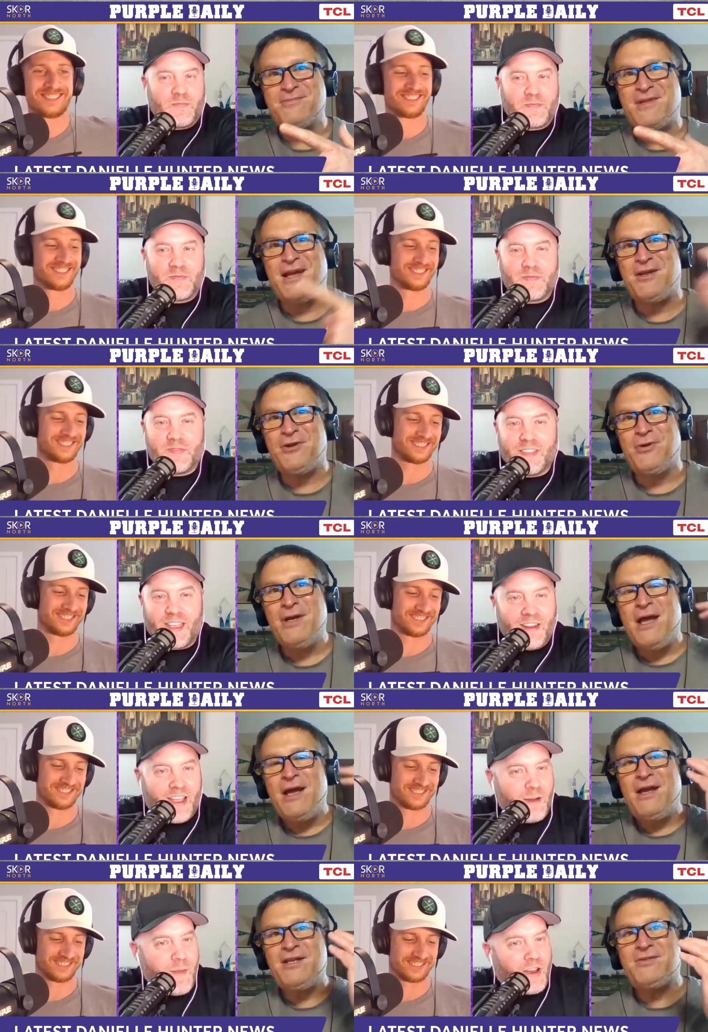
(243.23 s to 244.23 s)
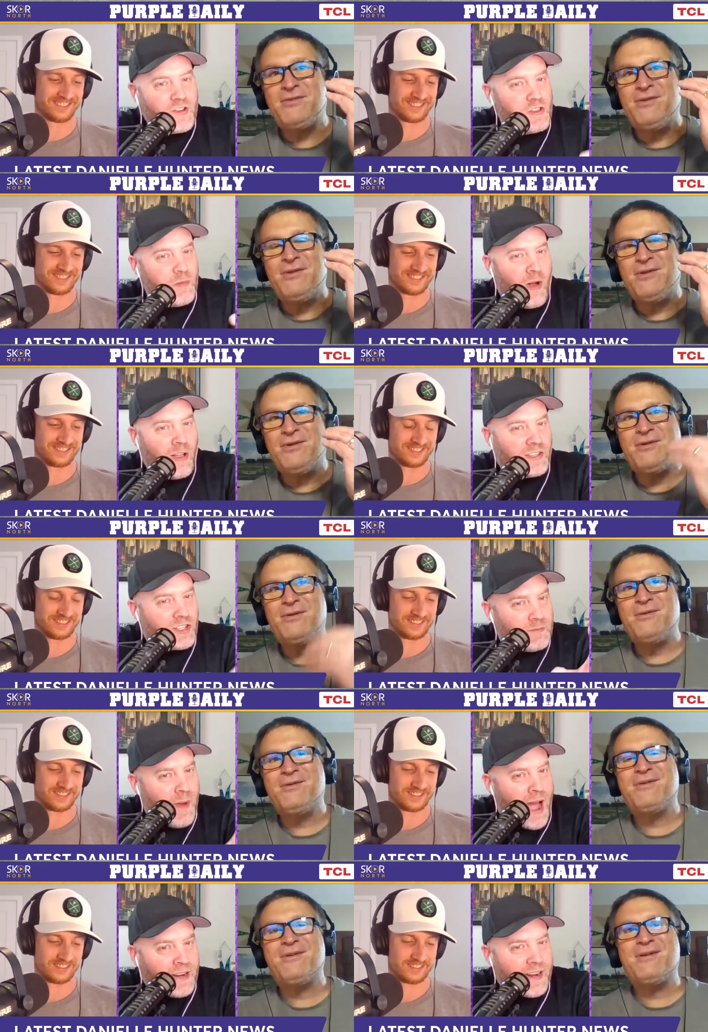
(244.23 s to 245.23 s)
Speaker 1: Thank you. And you got to make sure the ball is
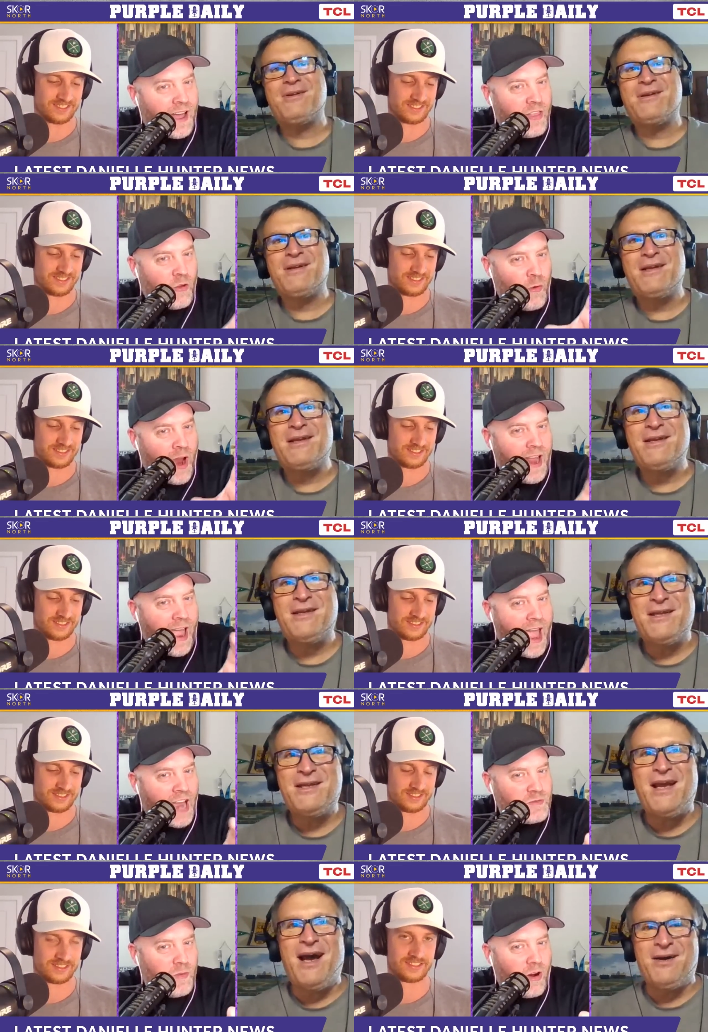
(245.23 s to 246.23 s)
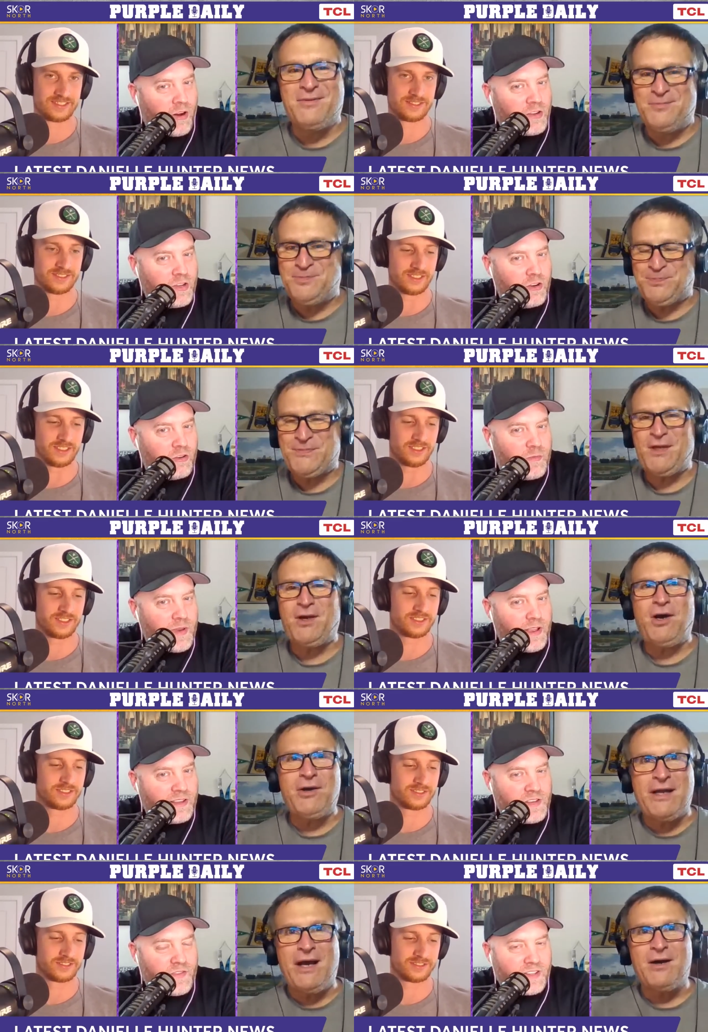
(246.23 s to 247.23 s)
spotted on the right hash yeah. mark too,
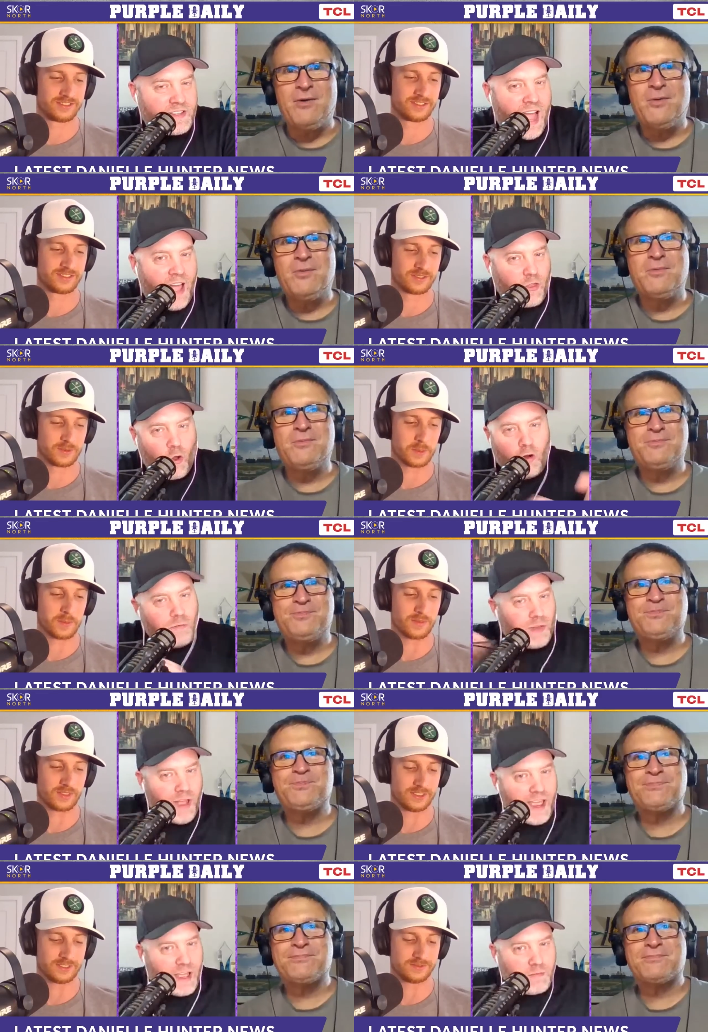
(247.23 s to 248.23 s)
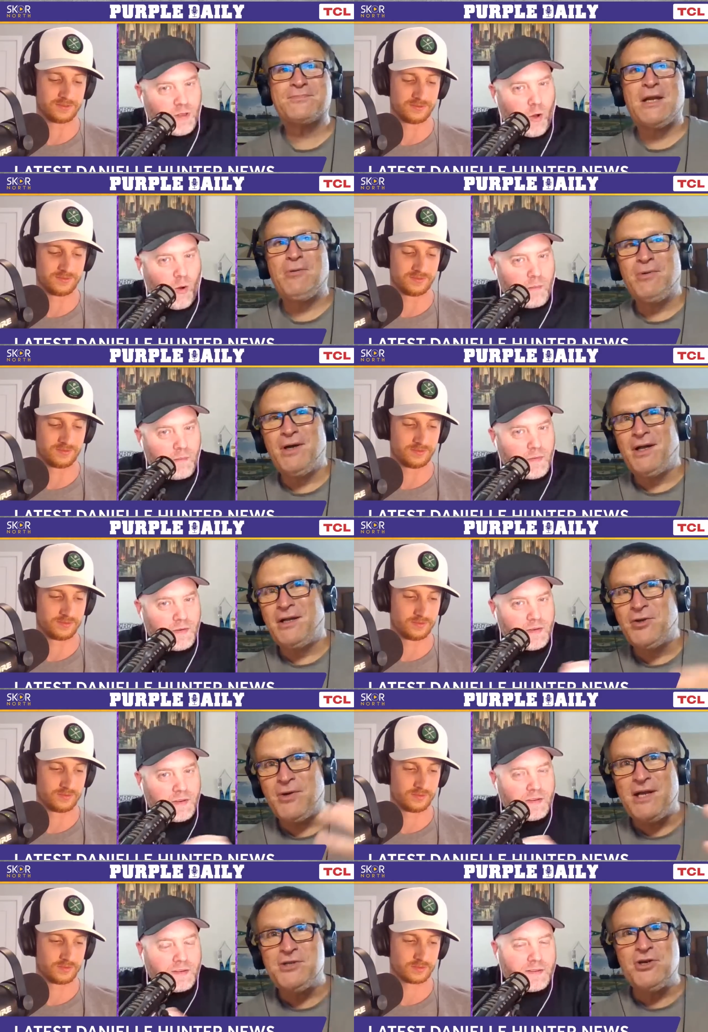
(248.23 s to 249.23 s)
because oh, if yeah. it's not, the whole play can blow up.
Speaker 2: Well, and
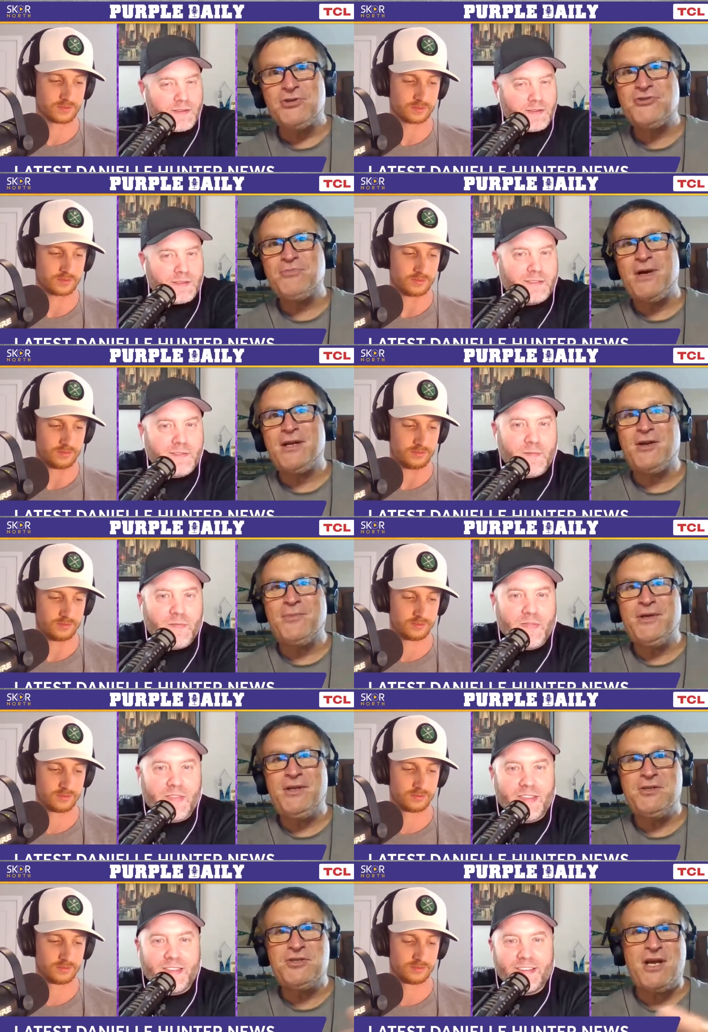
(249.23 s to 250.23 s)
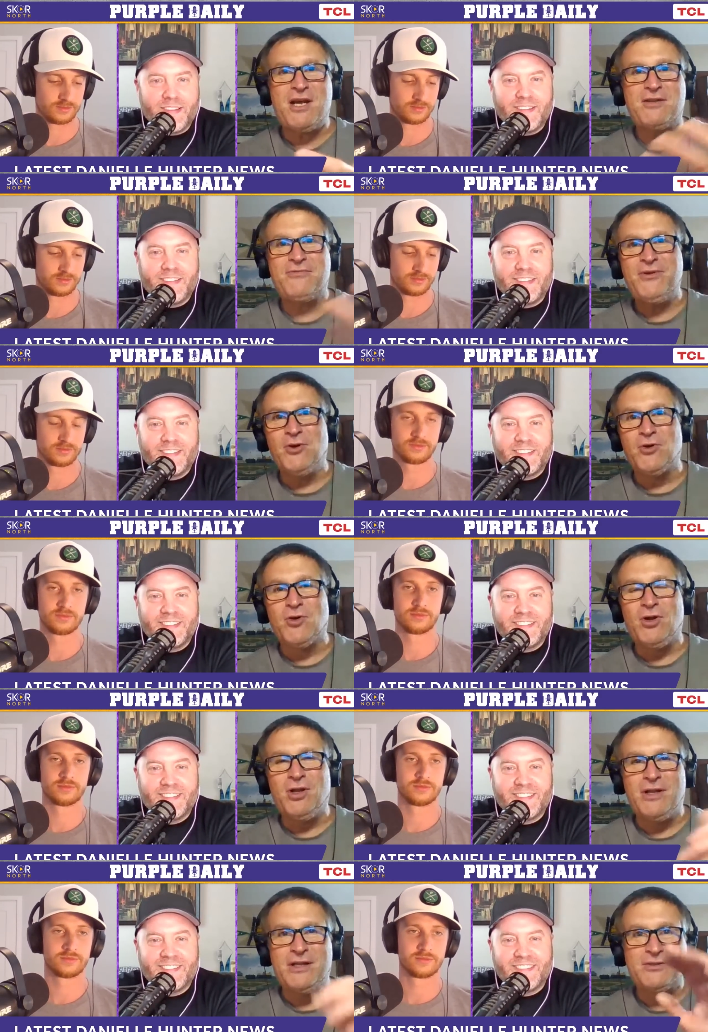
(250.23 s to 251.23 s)
Greg Joseph might come in and shank the field
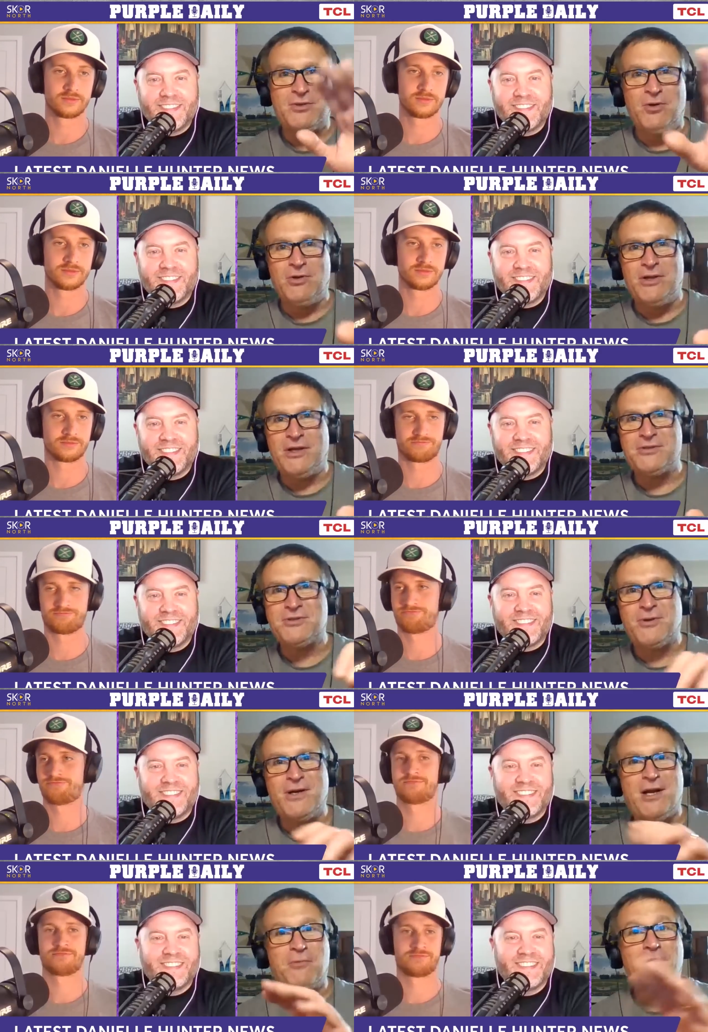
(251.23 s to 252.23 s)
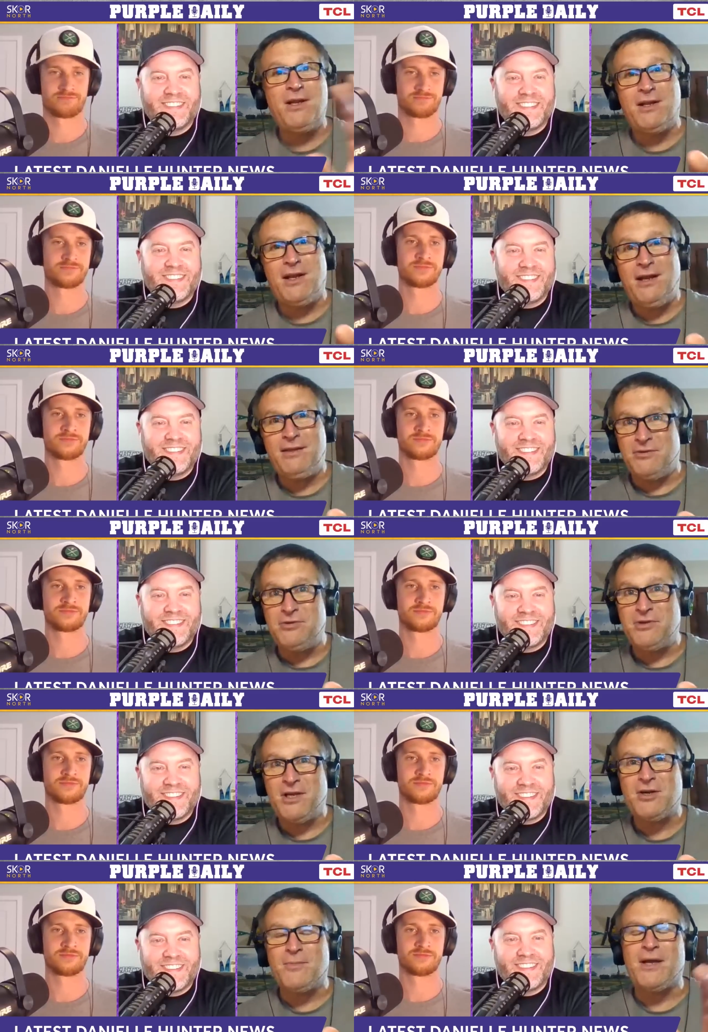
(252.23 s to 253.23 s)
goal, and that's a whole nother story. Mm -hmm. I really like the new
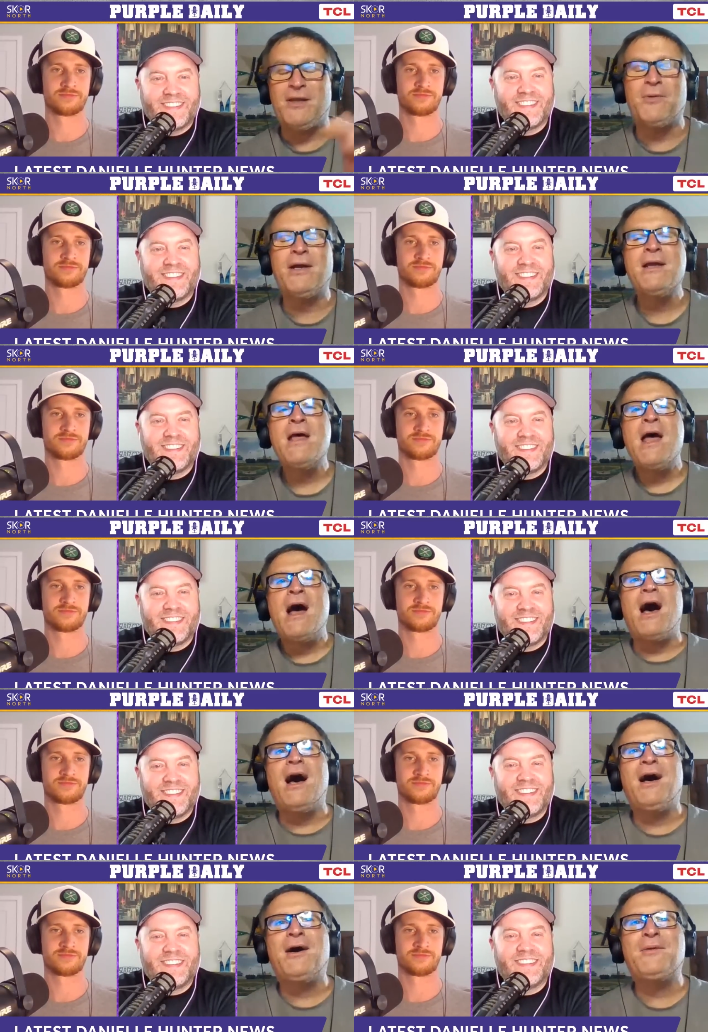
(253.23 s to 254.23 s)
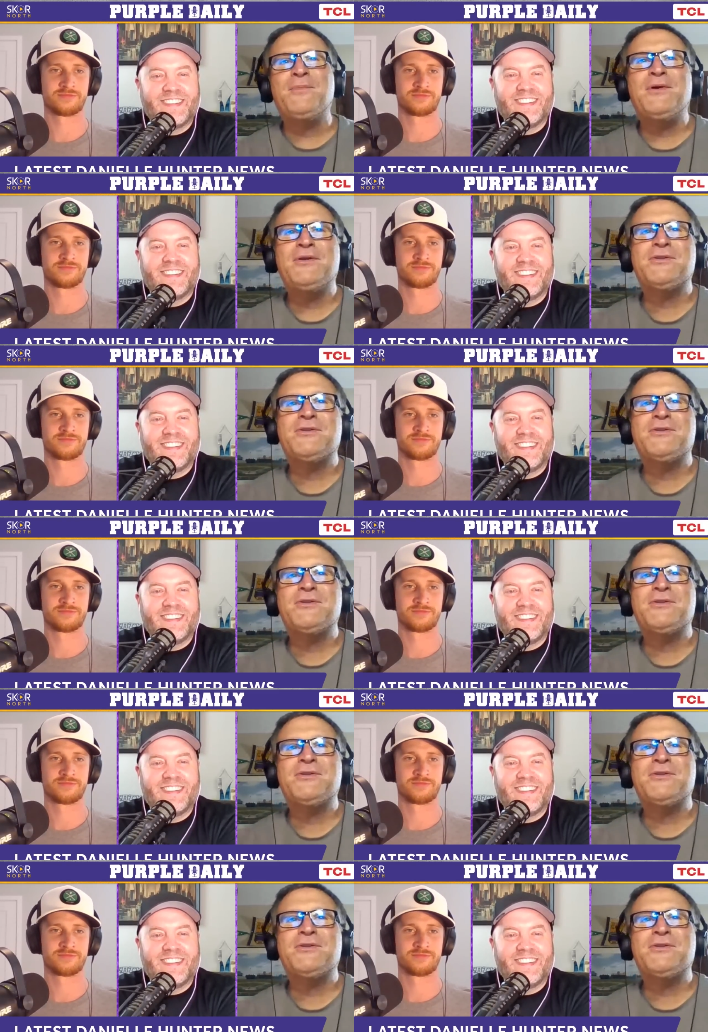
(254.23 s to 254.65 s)
kicker, by the way. Um,